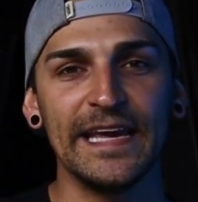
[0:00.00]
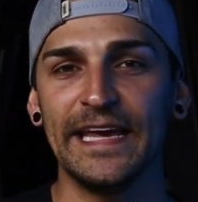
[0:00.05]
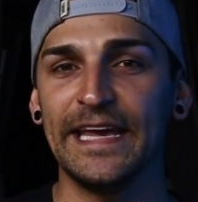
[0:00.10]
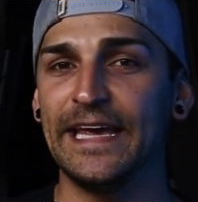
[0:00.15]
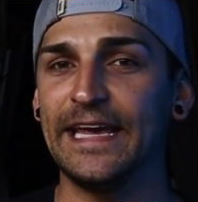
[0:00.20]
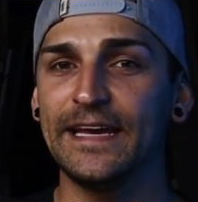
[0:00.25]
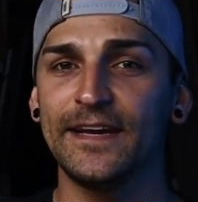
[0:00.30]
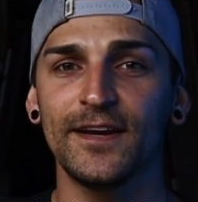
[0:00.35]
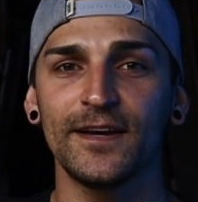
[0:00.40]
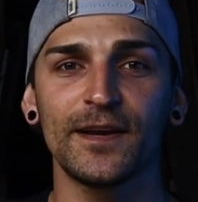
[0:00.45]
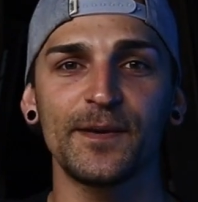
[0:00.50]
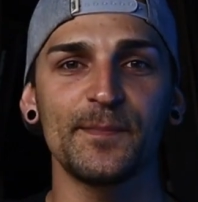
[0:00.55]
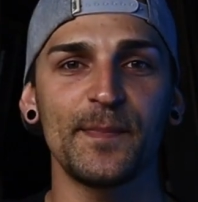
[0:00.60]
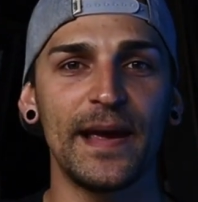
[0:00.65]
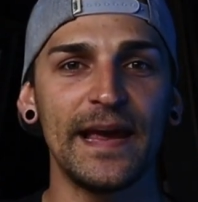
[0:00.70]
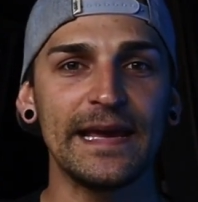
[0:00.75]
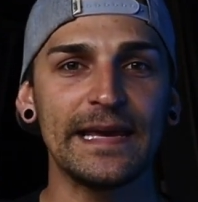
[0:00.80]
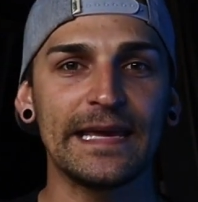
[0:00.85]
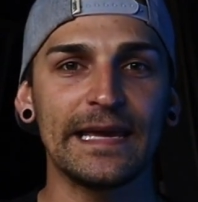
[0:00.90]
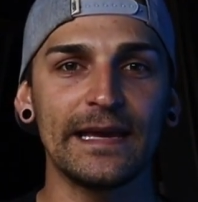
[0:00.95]
he couldn't
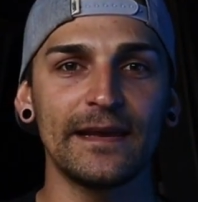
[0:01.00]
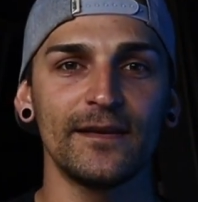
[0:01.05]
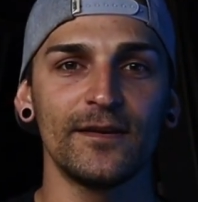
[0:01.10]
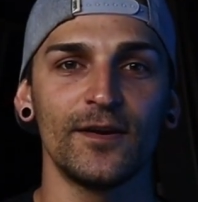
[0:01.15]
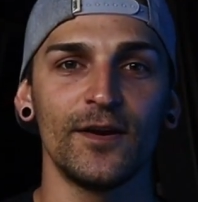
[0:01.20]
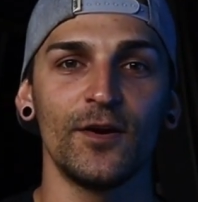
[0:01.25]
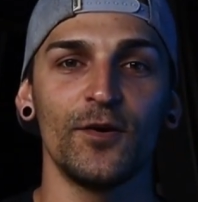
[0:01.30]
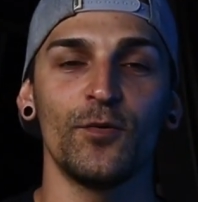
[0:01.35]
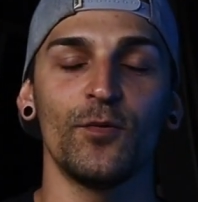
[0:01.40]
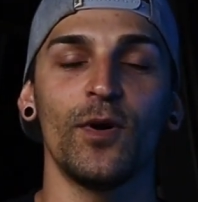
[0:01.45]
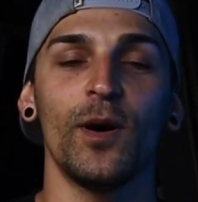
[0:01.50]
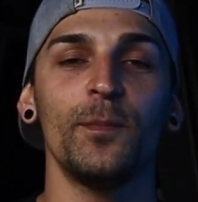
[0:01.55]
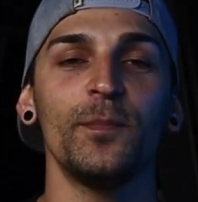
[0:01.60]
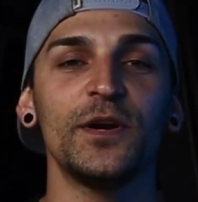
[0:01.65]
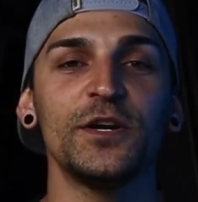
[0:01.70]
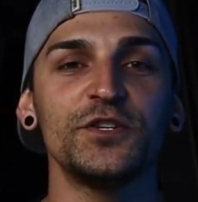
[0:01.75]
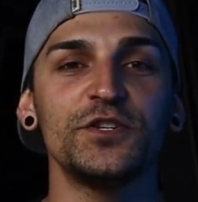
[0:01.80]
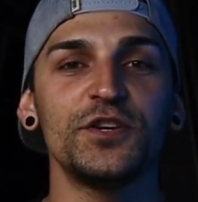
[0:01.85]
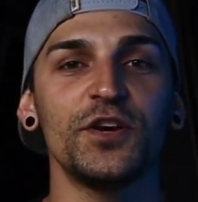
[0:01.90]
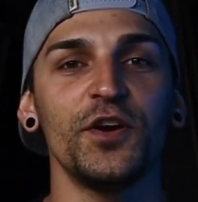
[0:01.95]
make it. Well, I'm
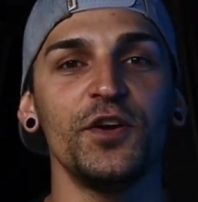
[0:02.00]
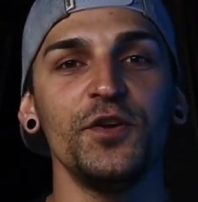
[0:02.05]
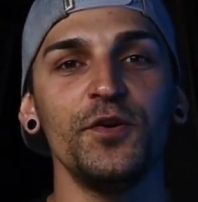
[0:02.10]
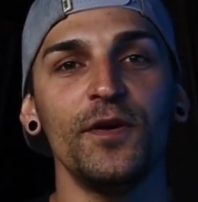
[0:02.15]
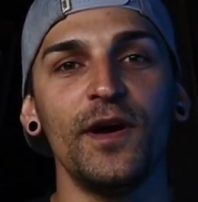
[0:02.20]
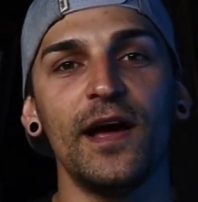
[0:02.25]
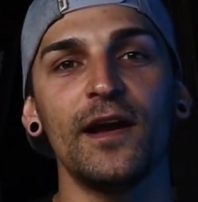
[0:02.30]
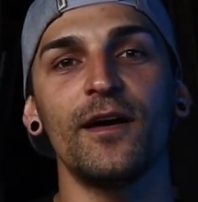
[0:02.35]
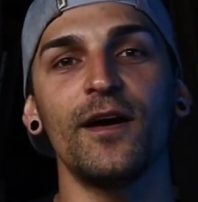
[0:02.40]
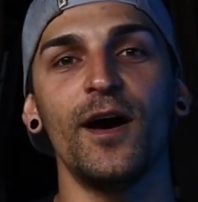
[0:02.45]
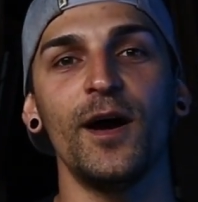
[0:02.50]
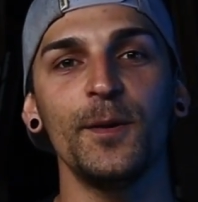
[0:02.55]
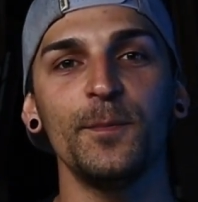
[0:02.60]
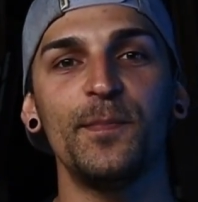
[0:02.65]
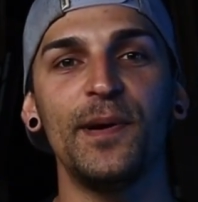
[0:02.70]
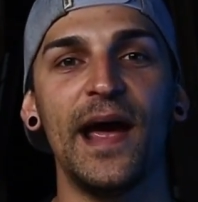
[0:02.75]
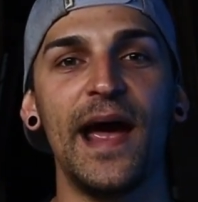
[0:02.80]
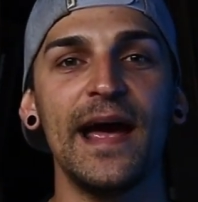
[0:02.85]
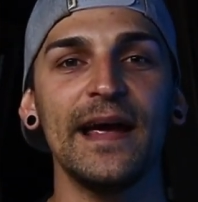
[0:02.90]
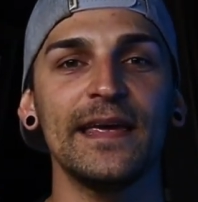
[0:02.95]
going to show you how to
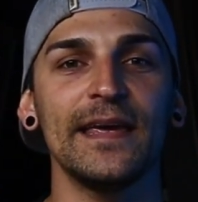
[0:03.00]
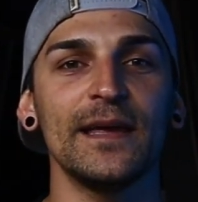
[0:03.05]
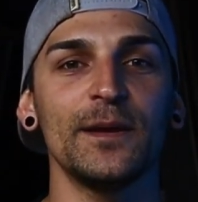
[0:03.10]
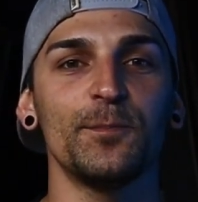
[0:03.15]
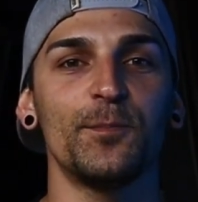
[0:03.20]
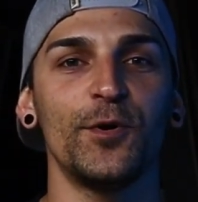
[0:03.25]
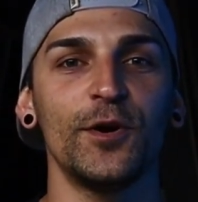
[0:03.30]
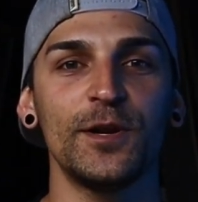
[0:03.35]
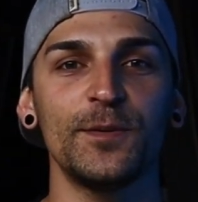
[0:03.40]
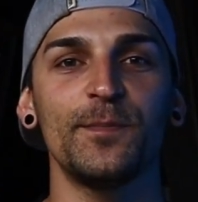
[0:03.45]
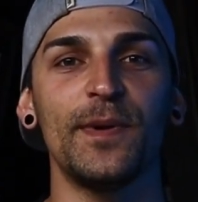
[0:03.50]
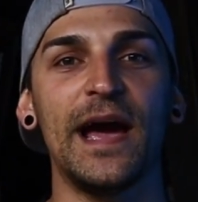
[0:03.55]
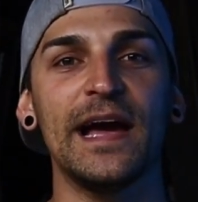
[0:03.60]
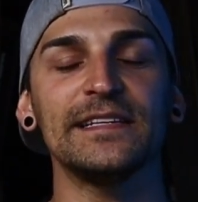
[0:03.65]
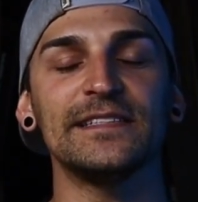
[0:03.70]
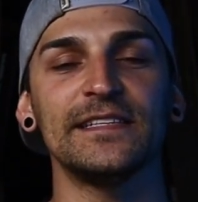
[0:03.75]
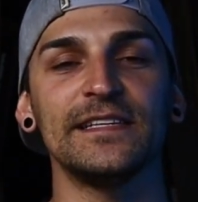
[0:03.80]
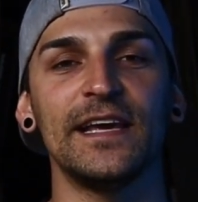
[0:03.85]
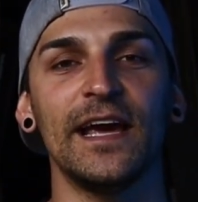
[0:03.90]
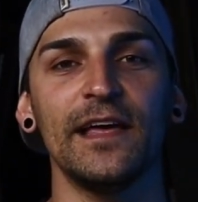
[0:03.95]
unpack it and put it back
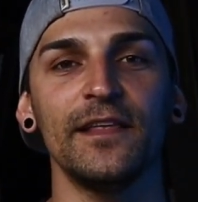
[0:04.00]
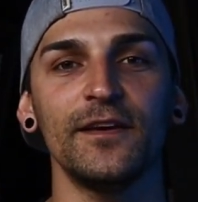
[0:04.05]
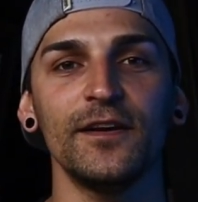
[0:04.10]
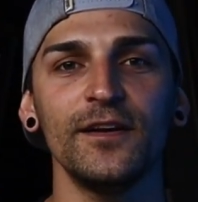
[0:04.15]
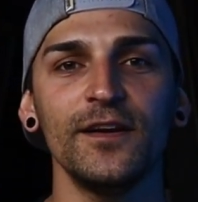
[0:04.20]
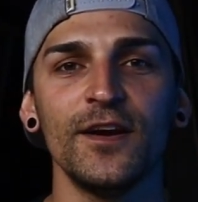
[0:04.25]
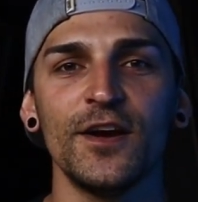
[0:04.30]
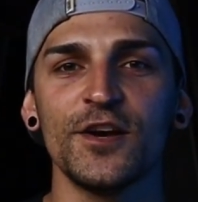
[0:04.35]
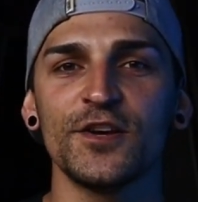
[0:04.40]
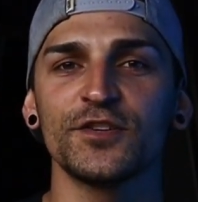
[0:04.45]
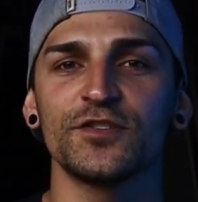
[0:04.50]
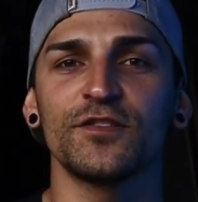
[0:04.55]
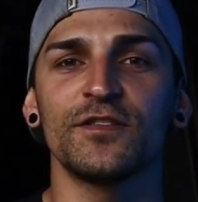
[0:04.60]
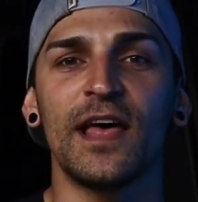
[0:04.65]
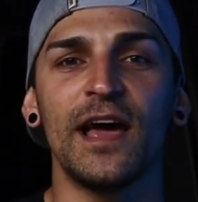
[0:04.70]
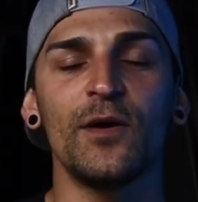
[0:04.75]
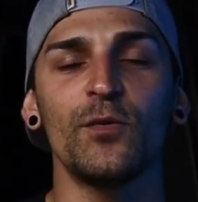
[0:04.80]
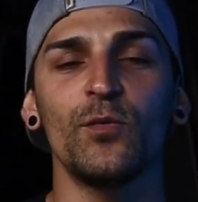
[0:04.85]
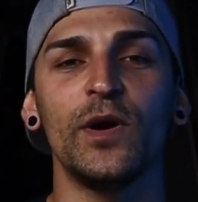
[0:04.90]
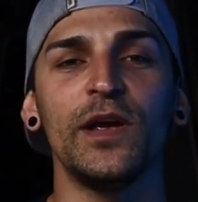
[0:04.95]
together so
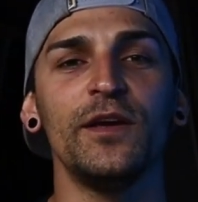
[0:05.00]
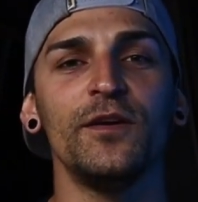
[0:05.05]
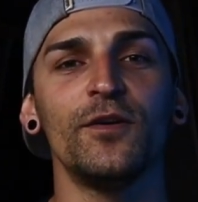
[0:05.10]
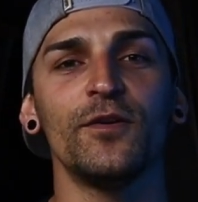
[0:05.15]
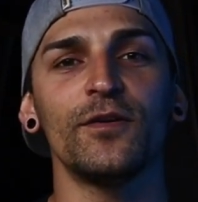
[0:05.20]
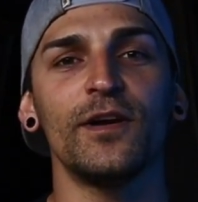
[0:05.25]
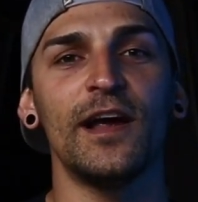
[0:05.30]
that way you don't